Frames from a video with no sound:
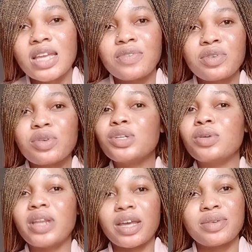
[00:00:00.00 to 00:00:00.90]
if you know you
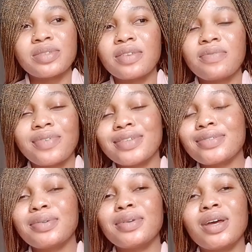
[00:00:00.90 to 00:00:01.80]
don't like using face
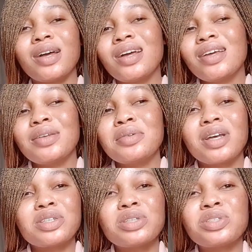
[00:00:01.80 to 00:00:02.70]
toner you
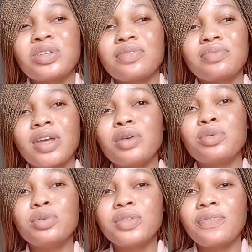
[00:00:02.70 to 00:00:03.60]
can just use your, a
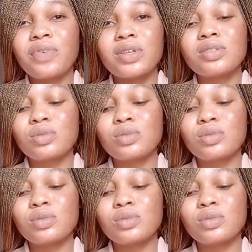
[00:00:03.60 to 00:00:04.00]
good face